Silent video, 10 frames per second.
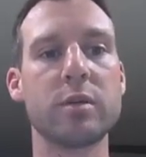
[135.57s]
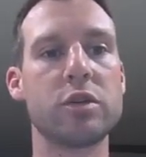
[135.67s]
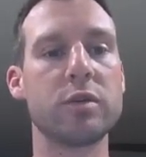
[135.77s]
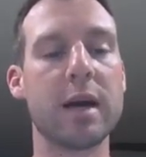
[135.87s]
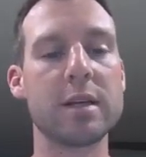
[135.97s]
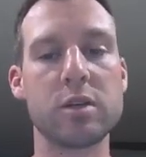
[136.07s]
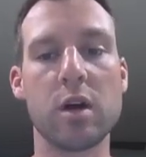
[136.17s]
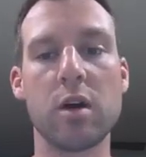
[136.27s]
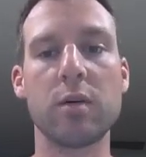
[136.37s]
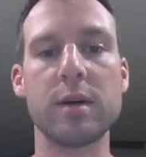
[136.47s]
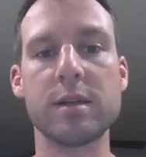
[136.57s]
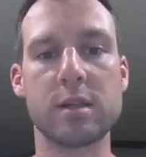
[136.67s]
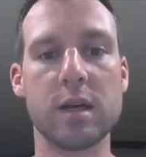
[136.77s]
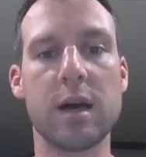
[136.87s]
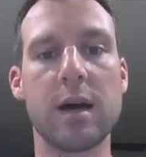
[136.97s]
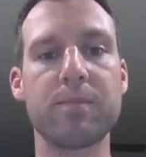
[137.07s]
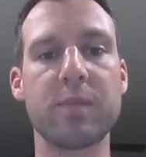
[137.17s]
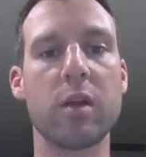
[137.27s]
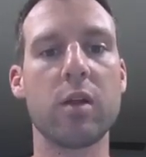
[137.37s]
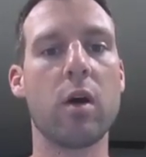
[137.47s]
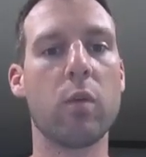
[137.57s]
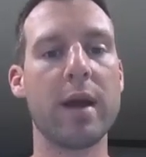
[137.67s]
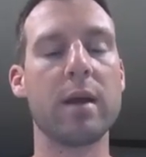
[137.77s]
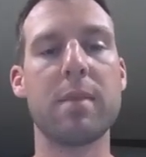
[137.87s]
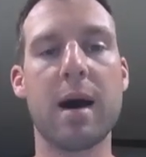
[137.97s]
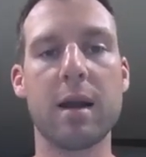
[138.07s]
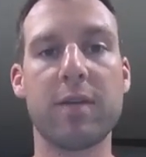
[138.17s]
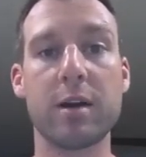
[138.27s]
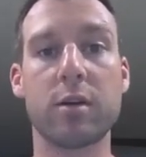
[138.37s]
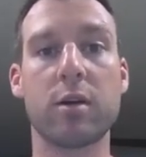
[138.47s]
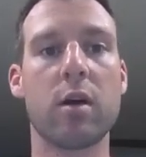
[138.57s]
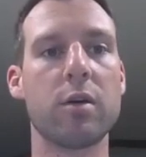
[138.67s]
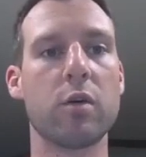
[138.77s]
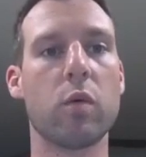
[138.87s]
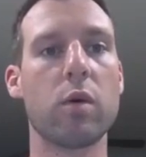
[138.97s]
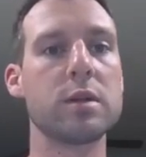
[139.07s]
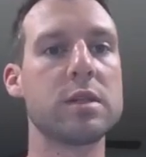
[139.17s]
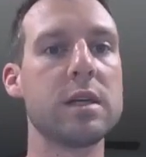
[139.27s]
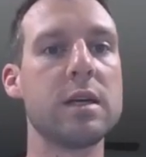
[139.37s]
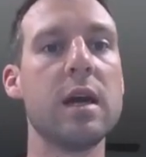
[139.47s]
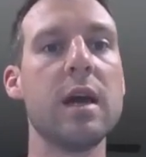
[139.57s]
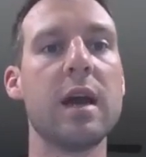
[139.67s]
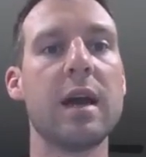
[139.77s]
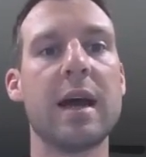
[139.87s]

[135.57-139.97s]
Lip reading: which you guys know is a way to modify your car under warranty. It